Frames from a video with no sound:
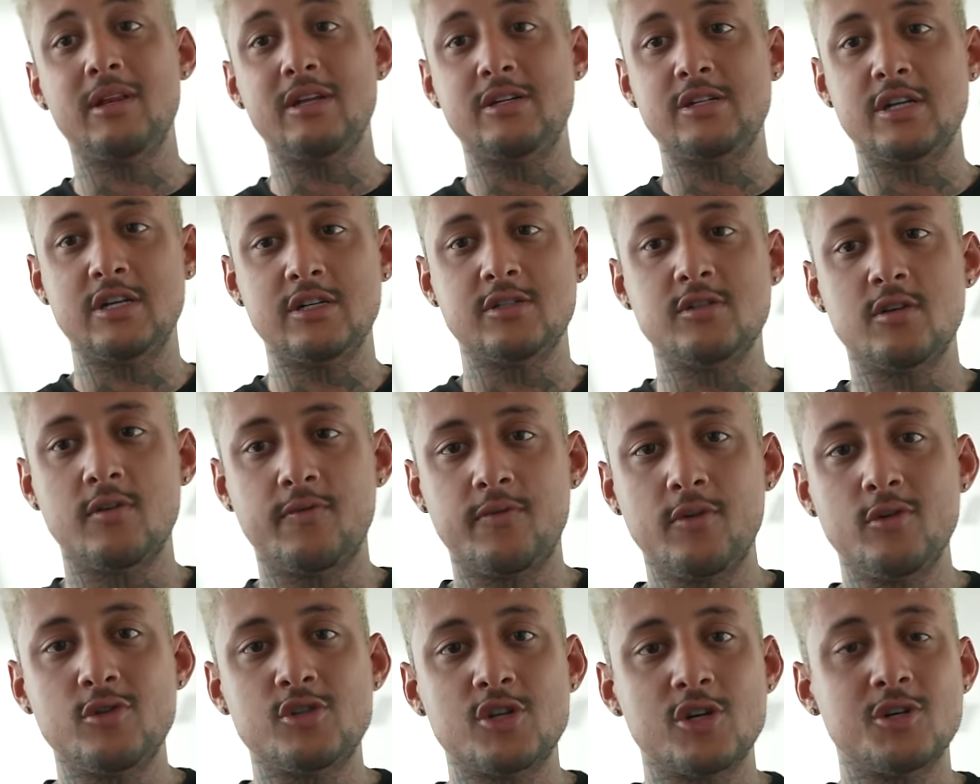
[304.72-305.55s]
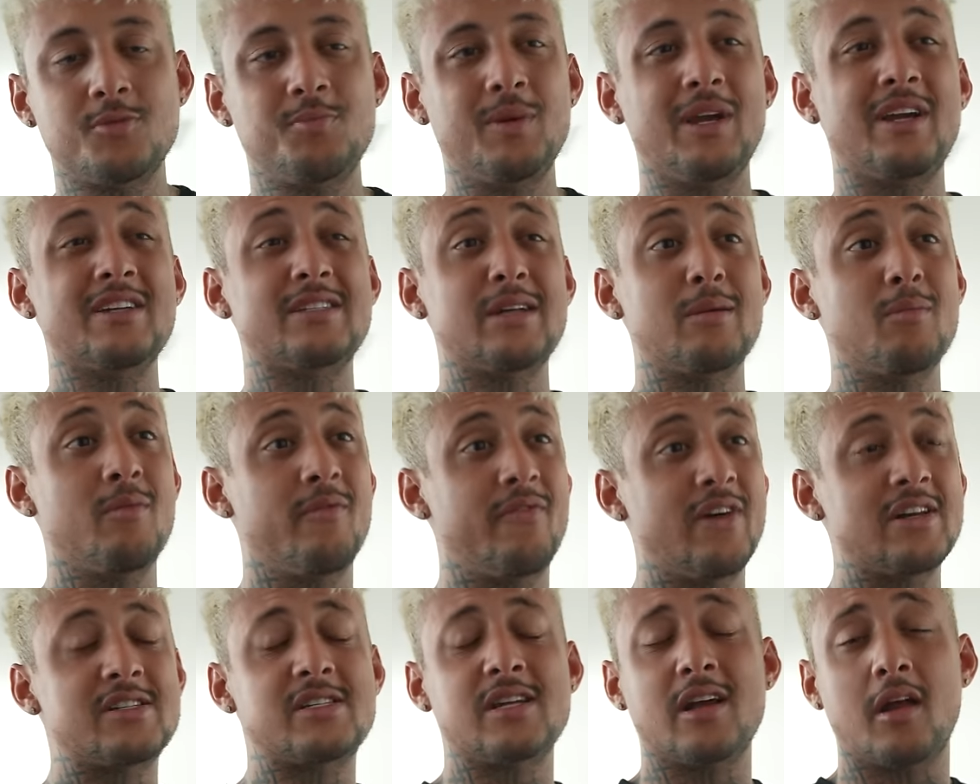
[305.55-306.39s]
change their futures because I'm
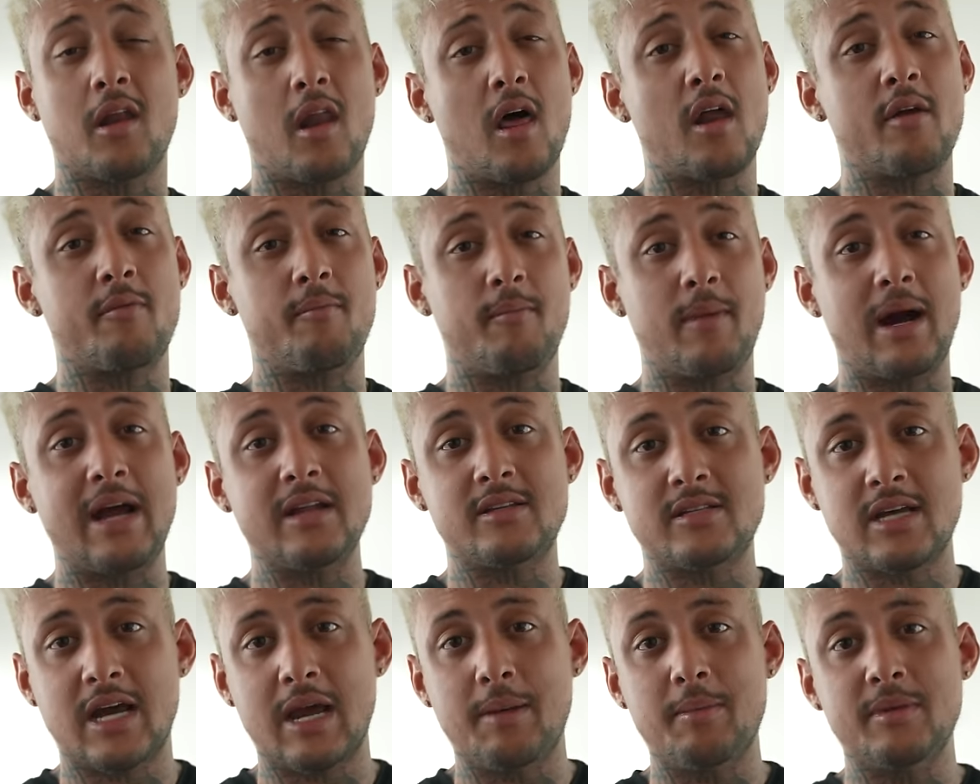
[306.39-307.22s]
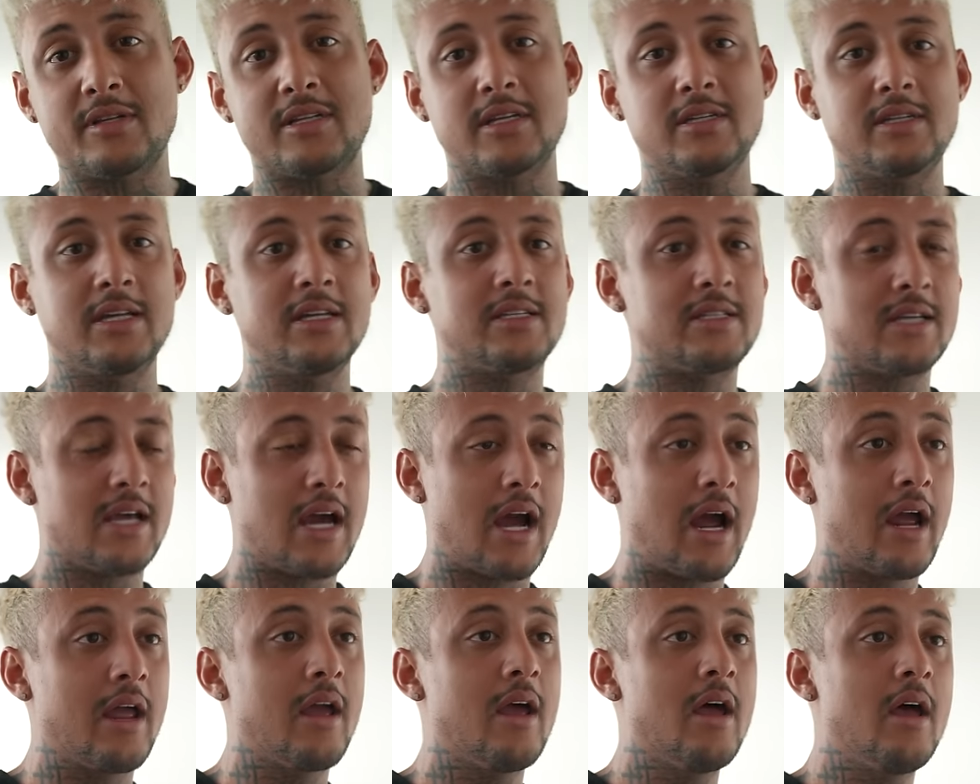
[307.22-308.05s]
investing a lot of my time into
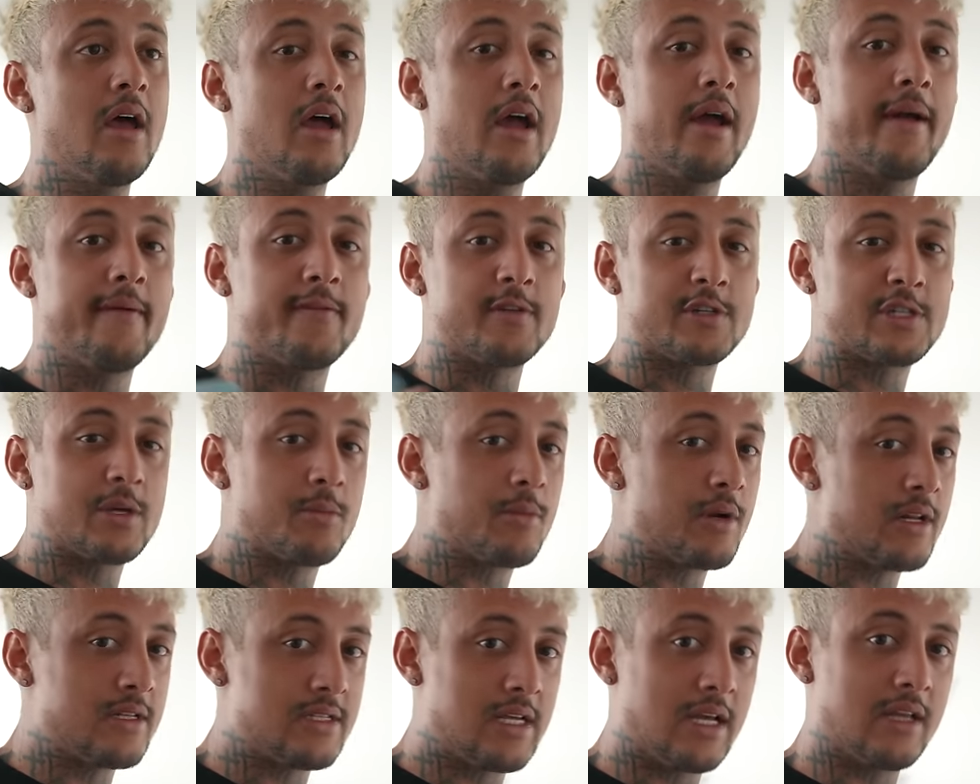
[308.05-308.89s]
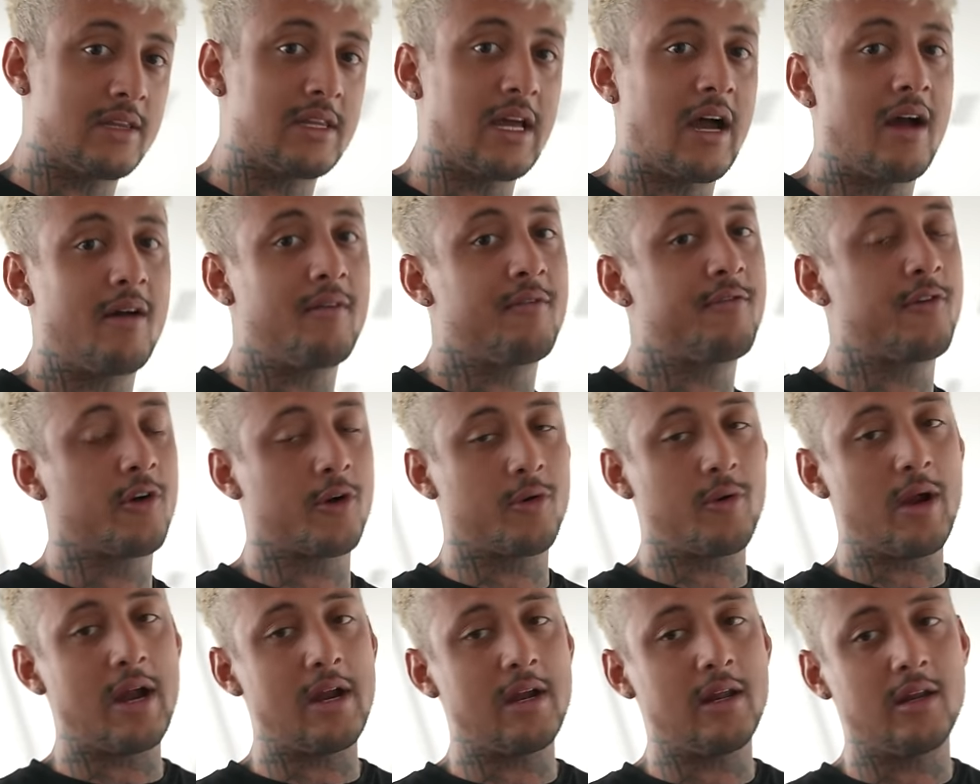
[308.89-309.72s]
DTI. If someone to take that for
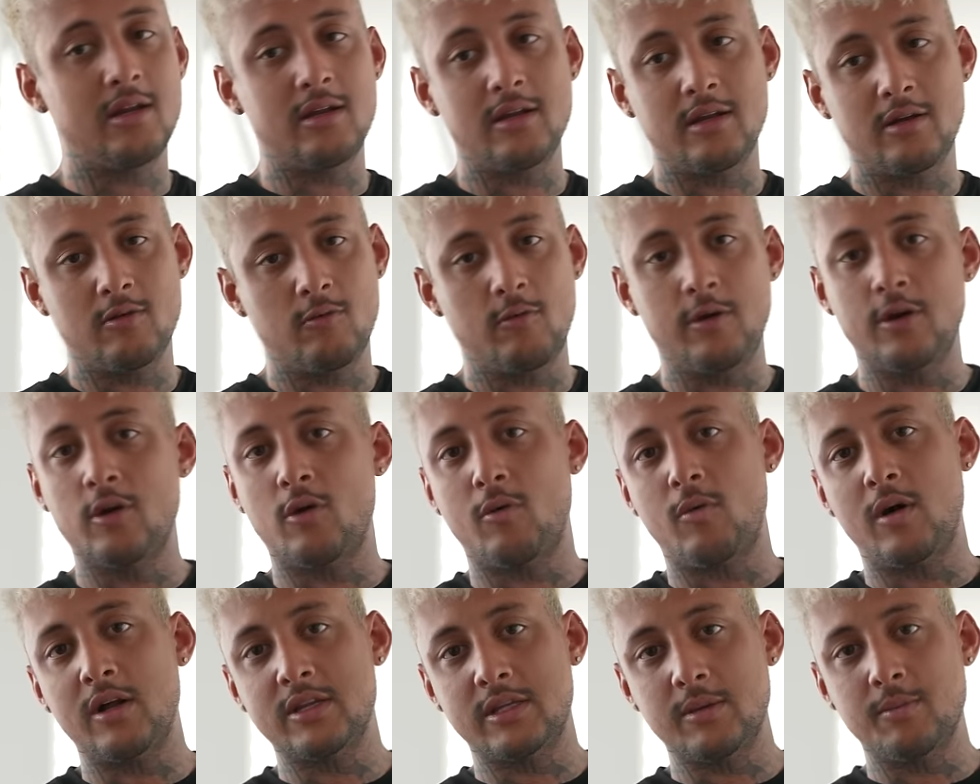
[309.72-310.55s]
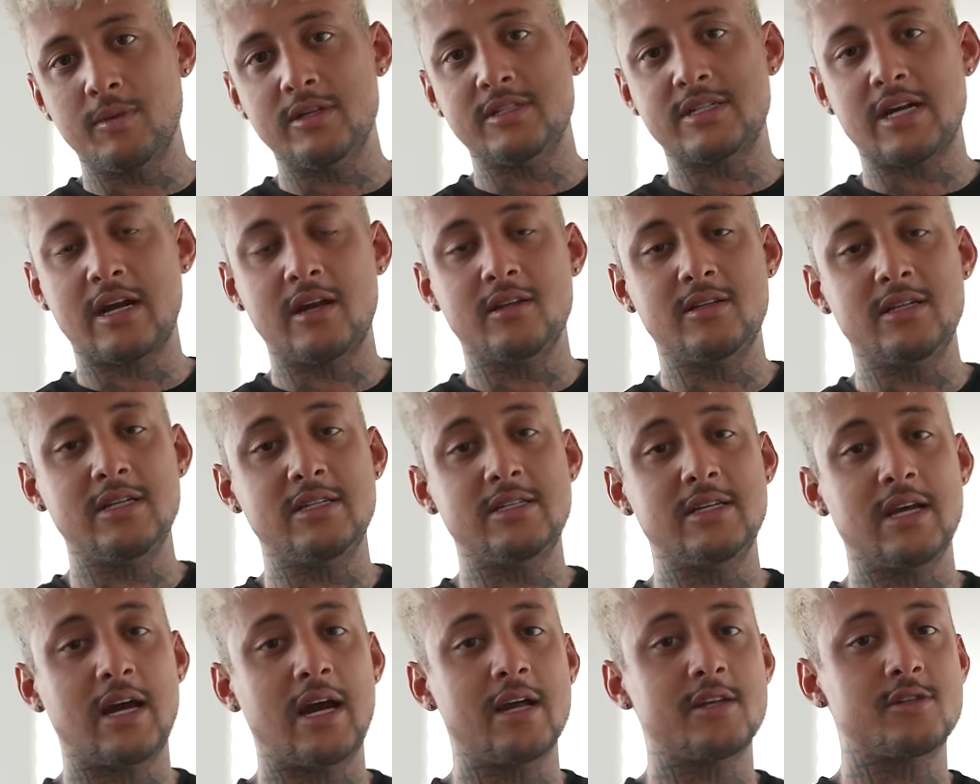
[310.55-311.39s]
granted, we don't want them inside of
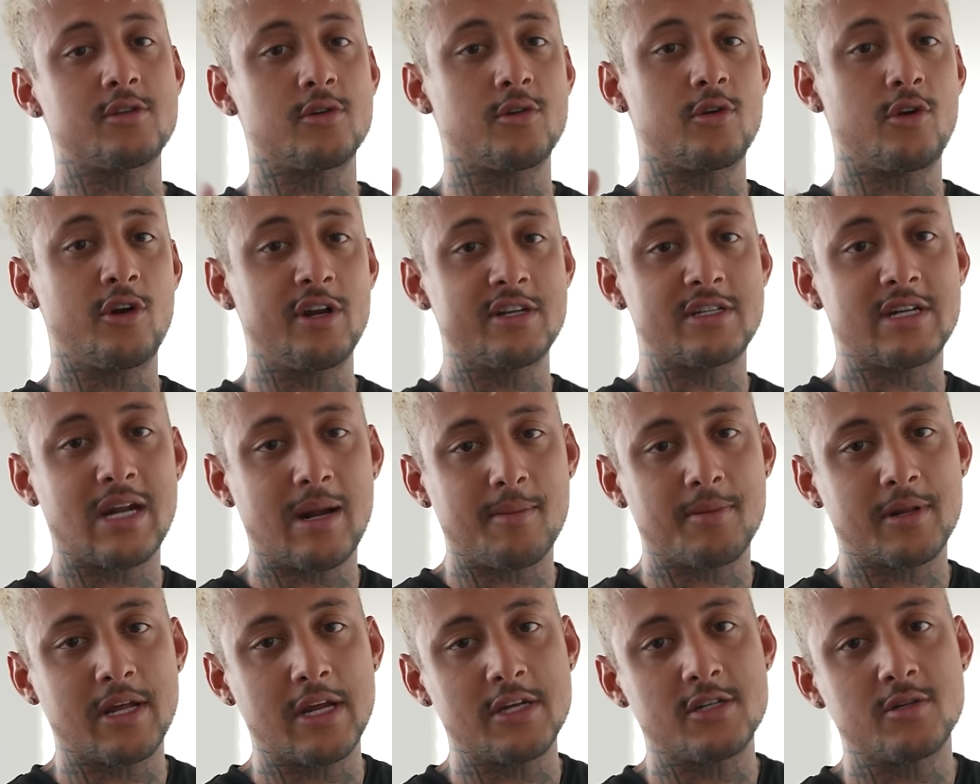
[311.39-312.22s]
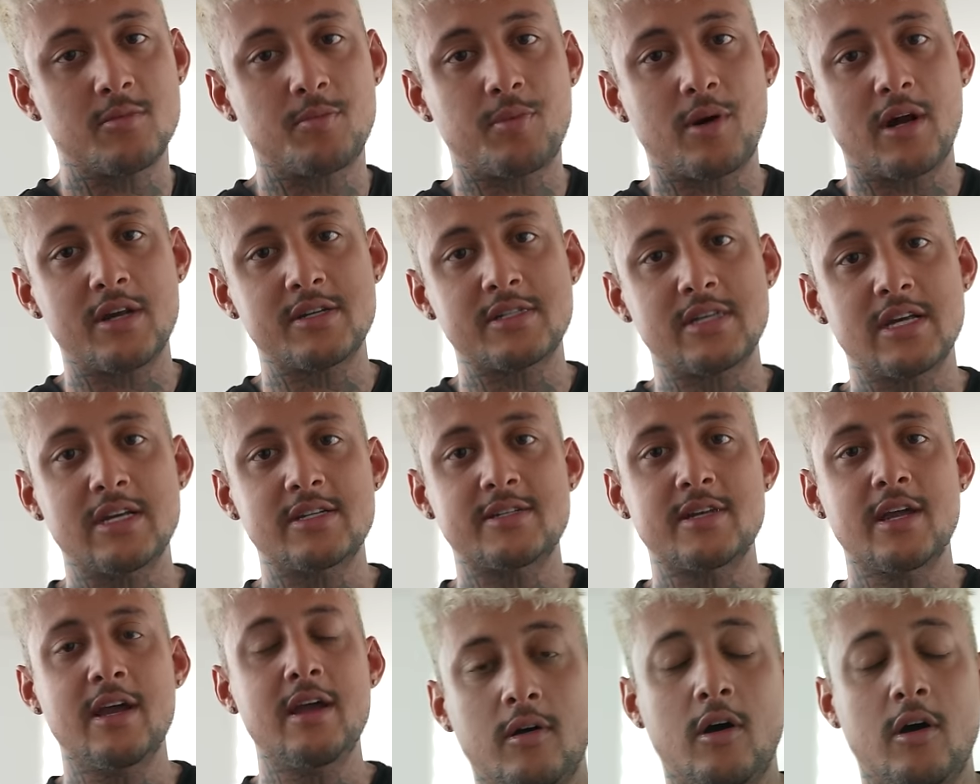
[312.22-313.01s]
DTI, so there is an application process.